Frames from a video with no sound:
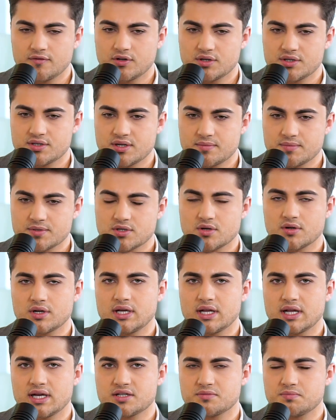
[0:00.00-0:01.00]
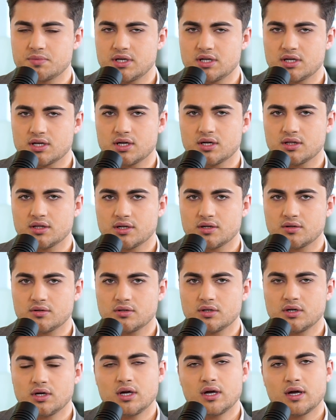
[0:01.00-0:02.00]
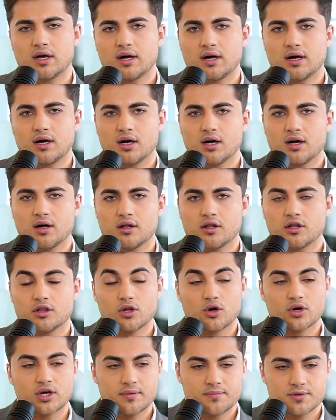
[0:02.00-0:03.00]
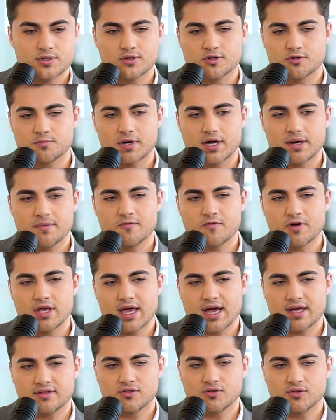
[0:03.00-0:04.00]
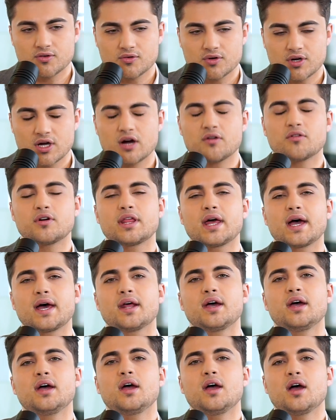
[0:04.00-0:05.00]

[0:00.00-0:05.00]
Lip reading: you for this episode. It has been a little long episode, but we had to cover that.